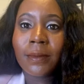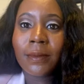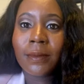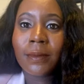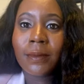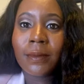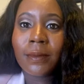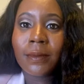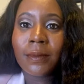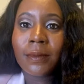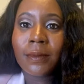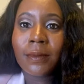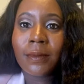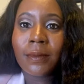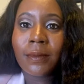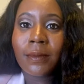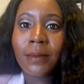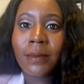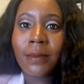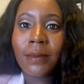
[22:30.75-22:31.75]

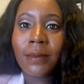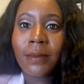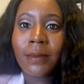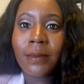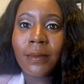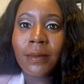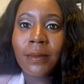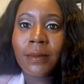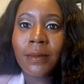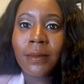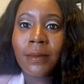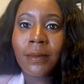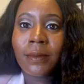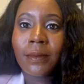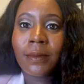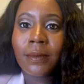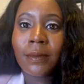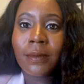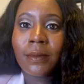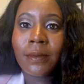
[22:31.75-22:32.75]

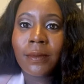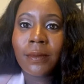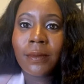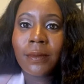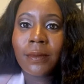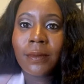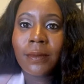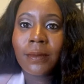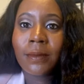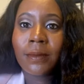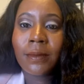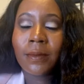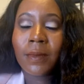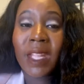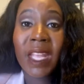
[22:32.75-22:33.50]
(silent)